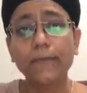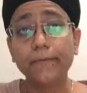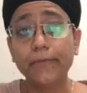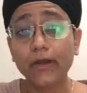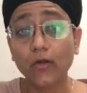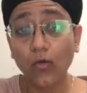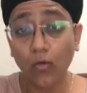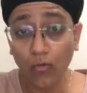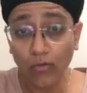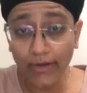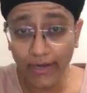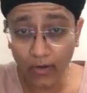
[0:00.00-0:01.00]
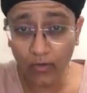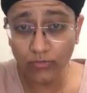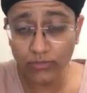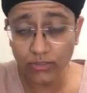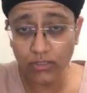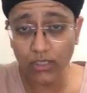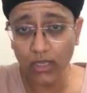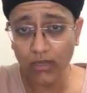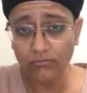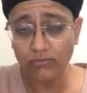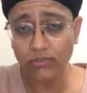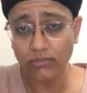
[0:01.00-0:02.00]
But only go to the
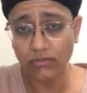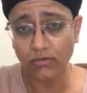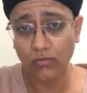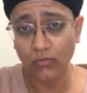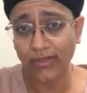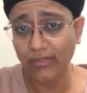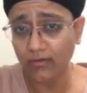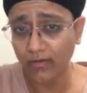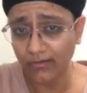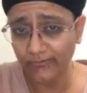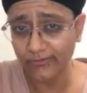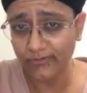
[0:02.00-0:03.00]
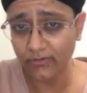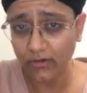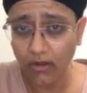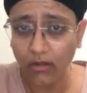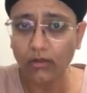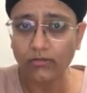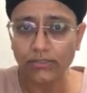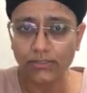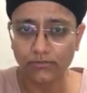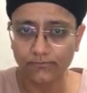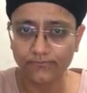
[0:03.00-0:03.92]
counter when the officer calls you.